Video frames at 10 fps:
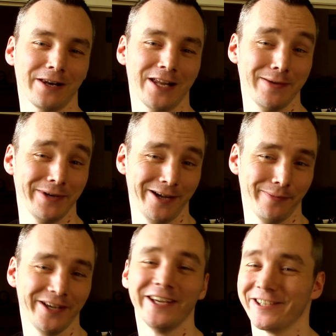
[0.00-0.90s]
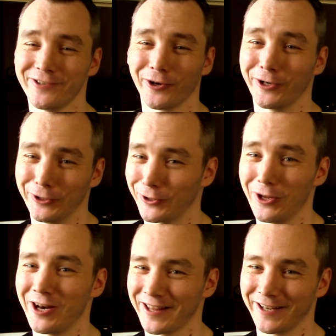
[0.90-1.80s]
climbing up. It's not going to look a
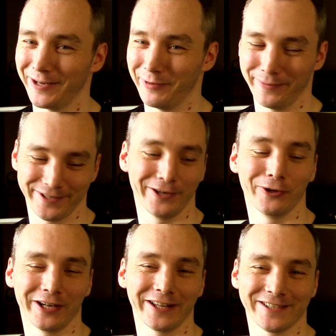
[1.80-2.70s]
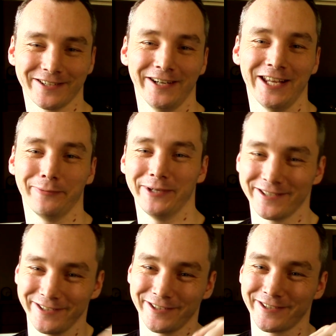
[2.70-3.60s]
lot like they're climbing up, it's going to look like there's tiny enemies
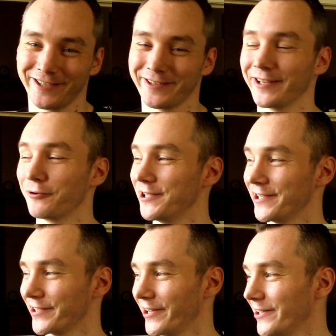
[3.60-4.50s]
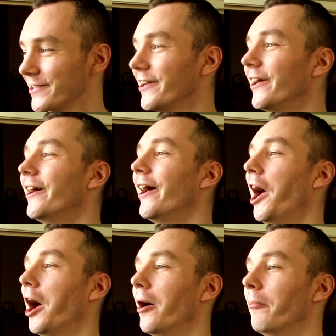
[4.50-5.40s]
that just increase in size.
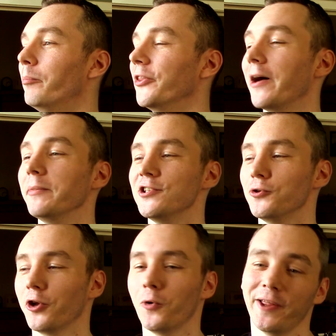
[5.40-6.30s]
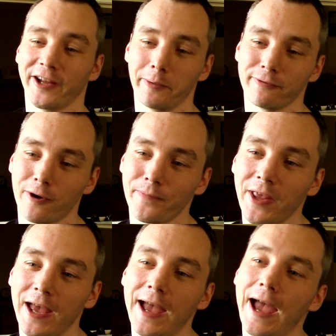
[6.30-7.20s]
But that means you'll know where they're coming
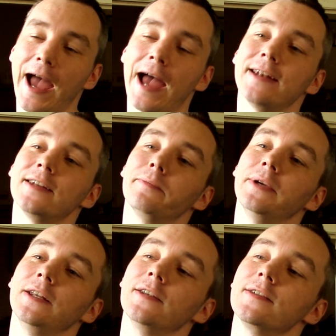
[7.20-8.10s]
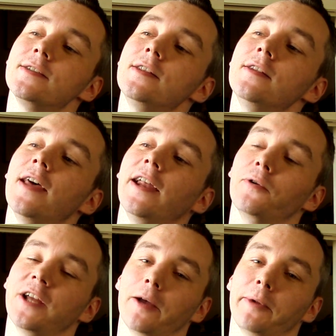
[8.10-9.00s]
from, and it means they
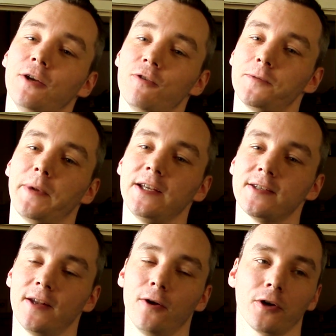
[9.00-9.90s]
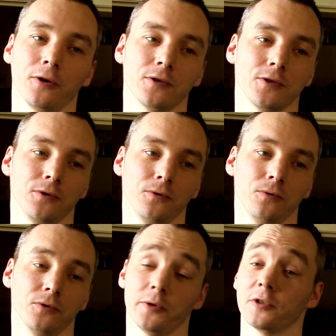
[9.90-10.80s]
don't take up any grid space, they're not going
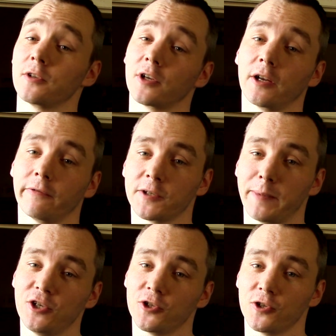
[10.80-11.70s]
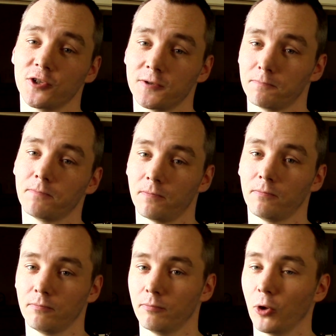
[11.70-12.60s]
to, so it's a kind of a spaciousness
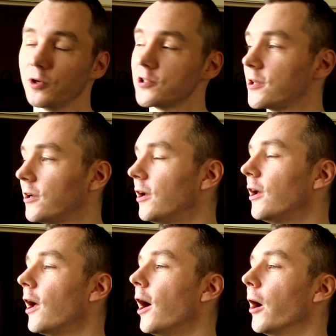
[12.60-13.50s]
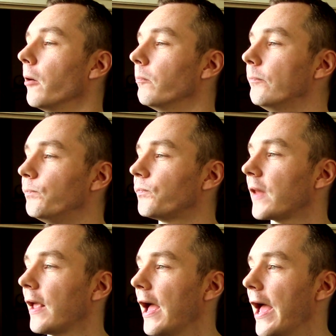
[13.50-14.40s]
bonus.
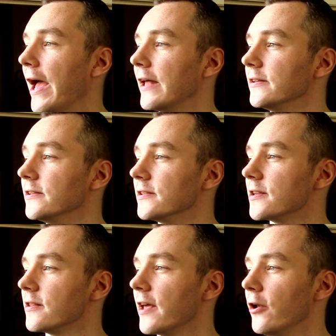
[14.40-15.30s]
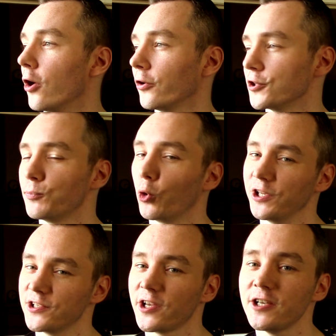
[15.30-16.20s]
And they're not going to spawn
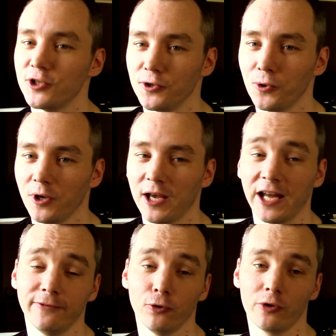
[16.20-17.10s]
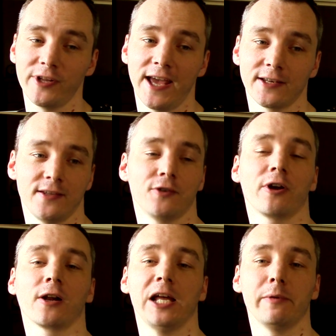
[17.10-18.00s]
inside you, and if you're on the hex they're
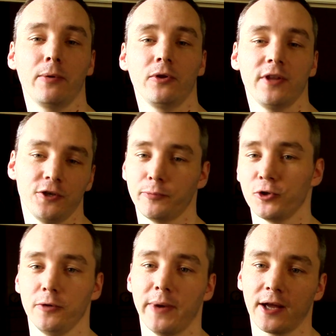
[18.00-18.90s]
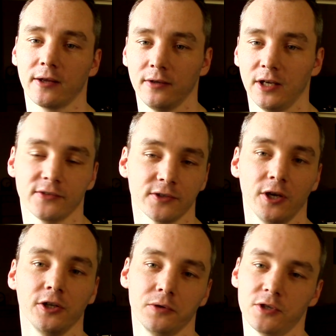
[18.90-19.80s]
trying to climb up on, they just push you back. It doesn't
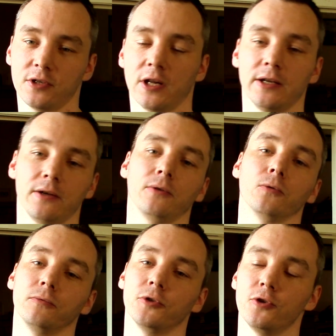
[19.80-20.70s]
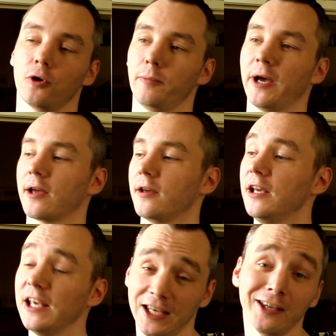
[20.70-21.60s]
hurt you, just like it will just knock you back.
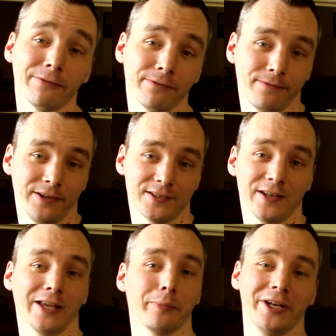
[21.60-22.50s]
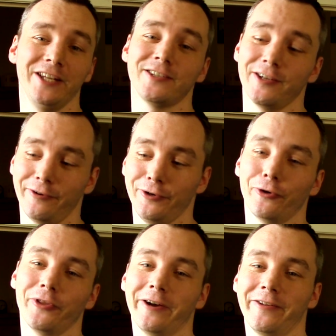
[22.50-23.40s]
If it's like a peninsula and you're
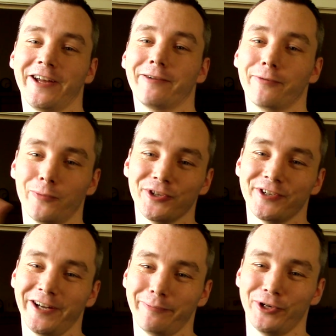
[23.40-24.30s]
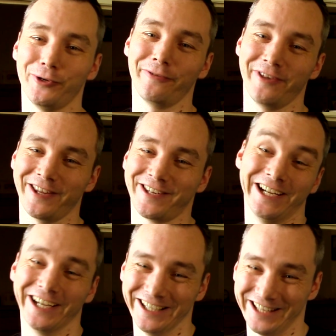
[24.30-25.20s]
on there and they come from one side and push you off the other
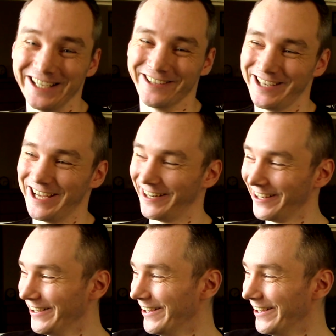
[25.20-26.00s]
side, then you're dead.